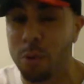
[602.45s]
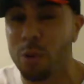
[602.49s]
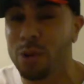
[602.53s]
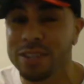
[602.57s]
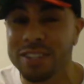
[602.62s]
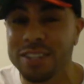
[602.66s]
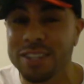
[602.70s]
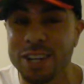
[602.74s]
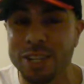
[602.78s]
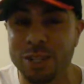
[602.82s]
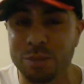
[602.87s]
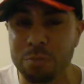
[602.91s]
It
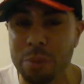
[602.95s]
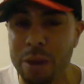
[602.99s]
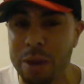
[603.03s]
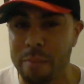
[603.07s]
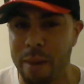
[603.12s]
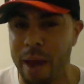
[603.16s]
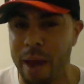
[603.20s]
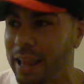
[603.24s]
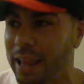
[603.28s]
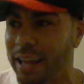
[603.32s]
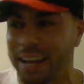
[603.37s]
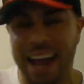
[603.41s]
wasn't just me,
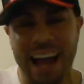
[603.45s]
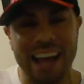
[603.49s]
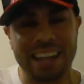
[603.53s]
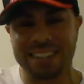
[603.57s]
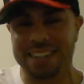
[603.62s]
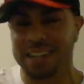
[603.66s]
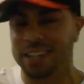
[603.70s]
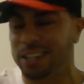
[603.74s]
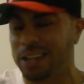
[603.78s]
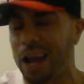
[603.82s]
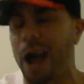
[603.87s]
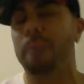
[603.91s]
Like guys in
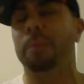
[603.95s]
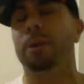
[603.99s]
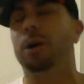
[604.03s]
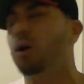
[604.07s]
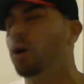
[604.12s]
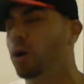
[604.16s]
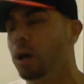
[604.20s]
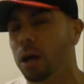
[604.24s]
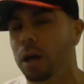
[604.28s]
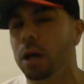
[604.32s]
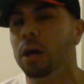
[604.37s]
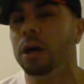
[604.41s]
the shop, like,
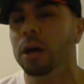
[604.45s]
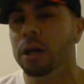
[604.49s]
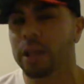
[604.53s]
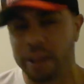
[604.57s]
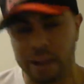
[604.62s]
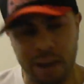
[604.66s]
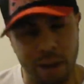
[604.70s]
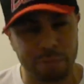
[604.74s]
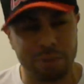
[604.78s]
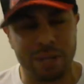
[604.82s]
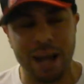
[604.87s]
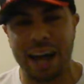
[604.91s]
oh yeah,
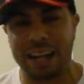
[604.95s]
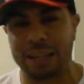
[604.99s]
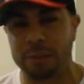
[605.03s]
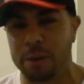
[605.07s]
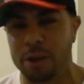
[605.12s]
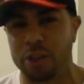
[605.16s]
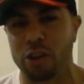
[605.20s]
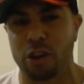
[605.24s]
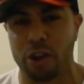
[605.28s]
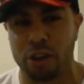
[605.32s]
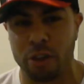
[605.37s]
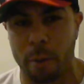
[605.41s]
they come talk to
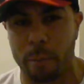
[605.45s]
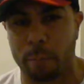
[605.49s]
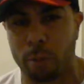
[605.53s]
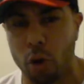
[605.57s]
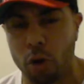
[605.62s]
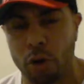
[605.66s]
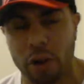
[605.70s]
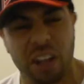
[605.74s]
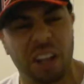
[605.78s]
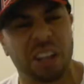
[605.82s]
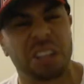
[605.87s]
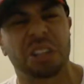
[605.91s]
me in their
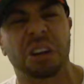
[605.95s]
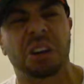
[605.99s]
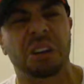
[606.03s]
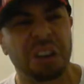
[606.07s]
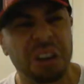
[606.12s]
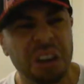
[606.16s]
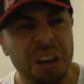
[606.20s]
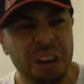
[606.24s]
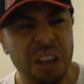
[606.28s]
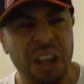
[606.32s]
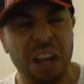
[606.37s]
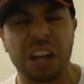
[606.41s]
broken English. Oh,
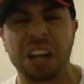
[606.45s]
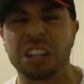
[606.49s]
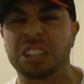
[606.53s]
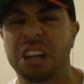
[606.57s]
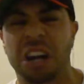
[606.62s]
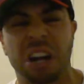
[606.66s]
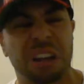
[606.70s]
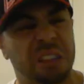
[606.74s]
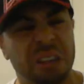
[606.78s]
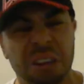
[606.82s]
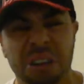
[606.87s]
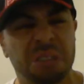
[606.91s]
that guy
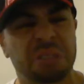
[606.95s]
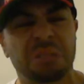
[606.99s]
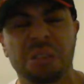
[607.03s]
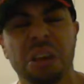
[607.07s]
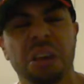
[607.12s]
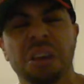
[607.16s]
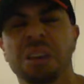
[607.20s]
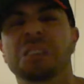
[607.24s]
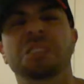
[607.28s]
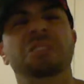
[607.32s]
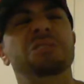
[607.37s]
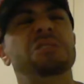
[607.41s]
Jonathan,
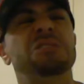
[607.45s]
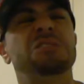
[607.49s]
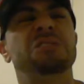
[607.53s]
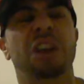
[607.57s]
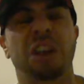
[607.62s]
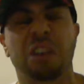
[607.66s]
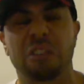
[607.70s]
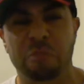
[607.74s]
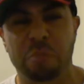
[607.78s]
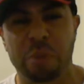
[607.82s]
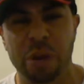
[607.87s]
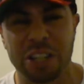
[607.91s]
he's
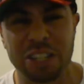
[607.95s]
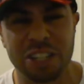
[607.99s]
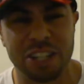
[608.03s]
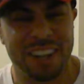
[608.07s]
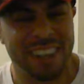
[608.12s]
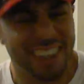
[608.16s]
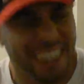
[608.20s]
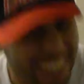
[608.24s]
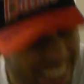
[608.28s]
son of bitch.